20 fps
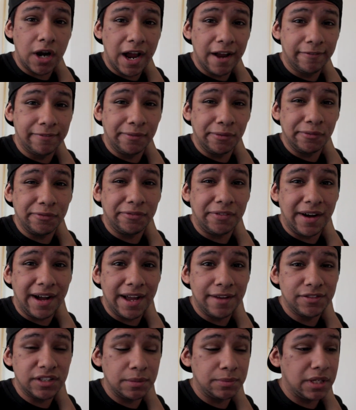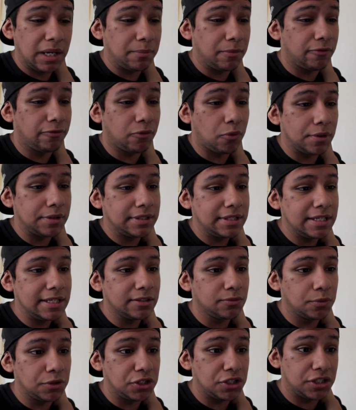iPhone 5 September
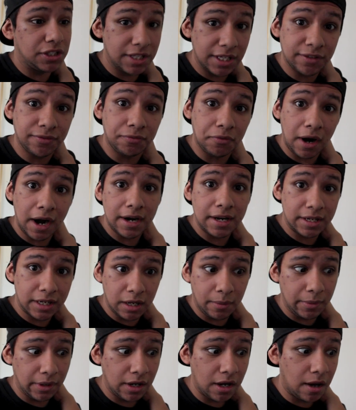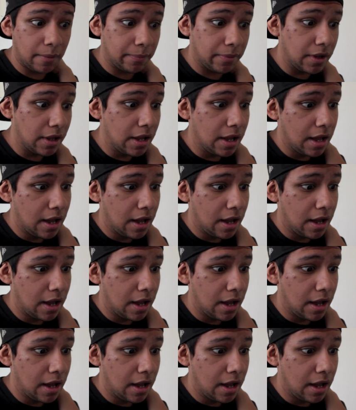14th, which is this Friday coming up.